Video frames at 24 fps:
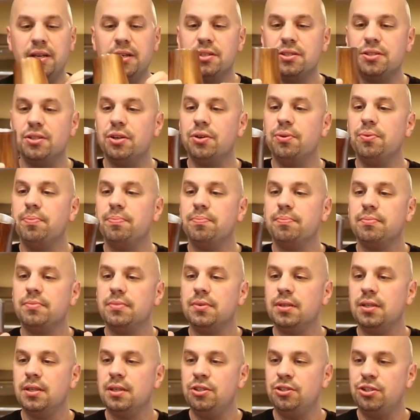So
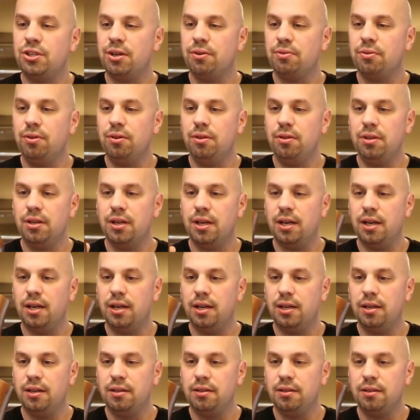in general,
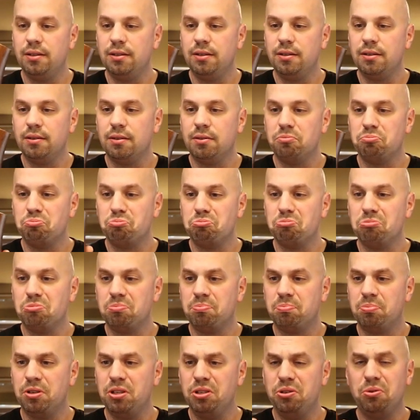uh,
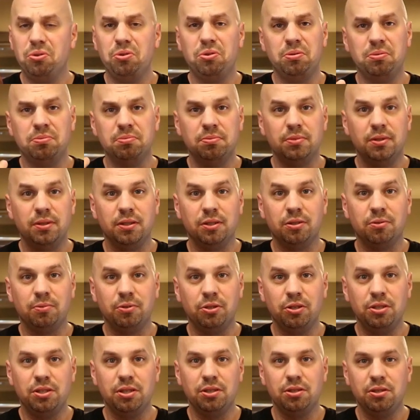pretty cool. You know,
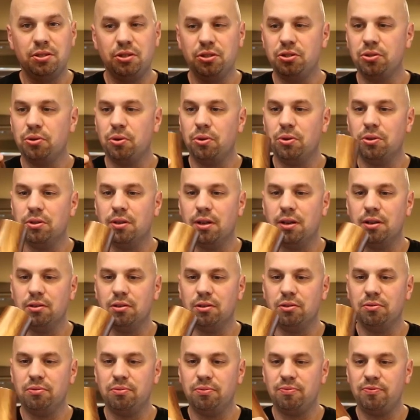good to, good to hold a lot of
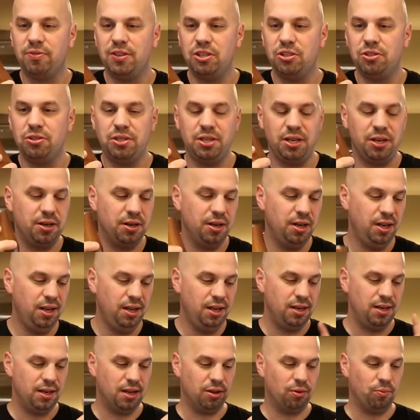little features here.
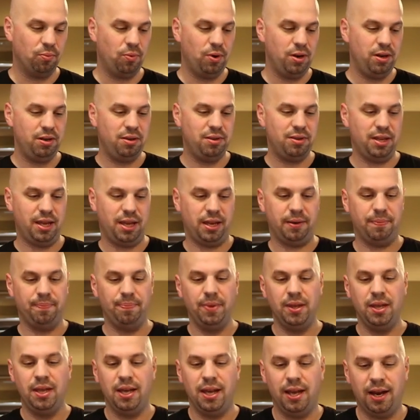Now the one thing,
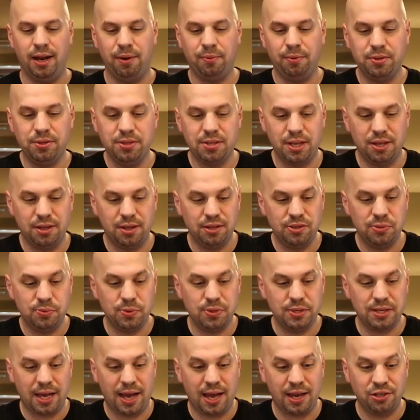and I will say this
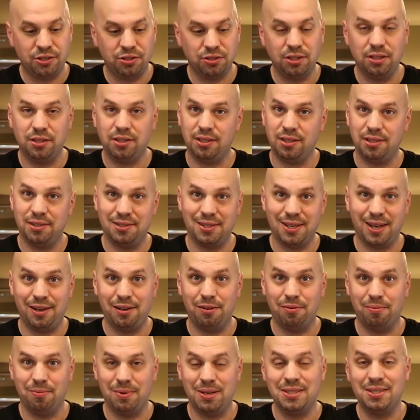was actually the
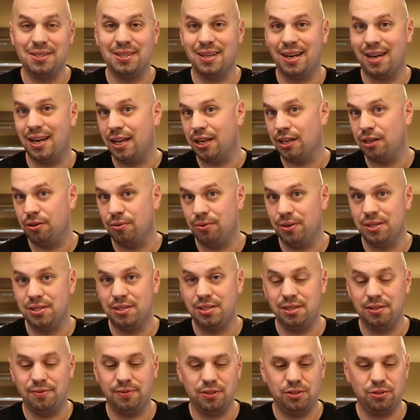entire reason that I agreed
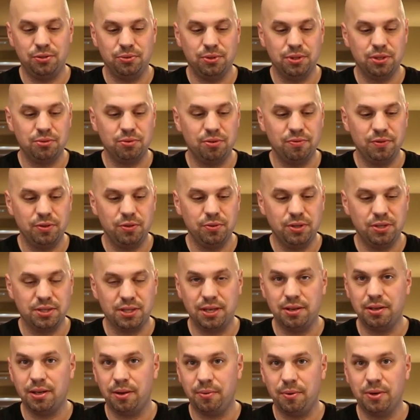to even do this review, because
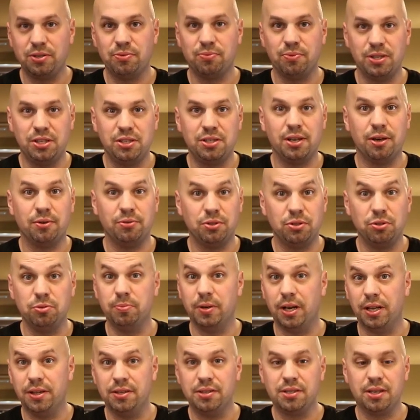I, I was reached out to
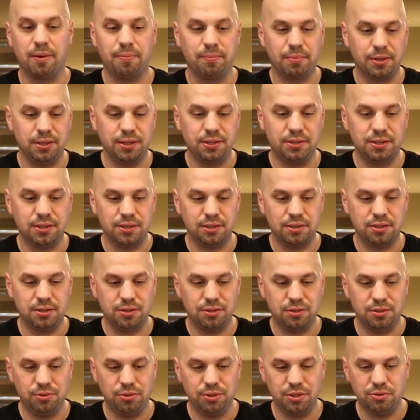by this company to, to
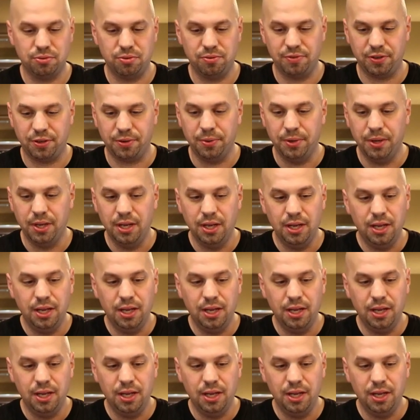do this review.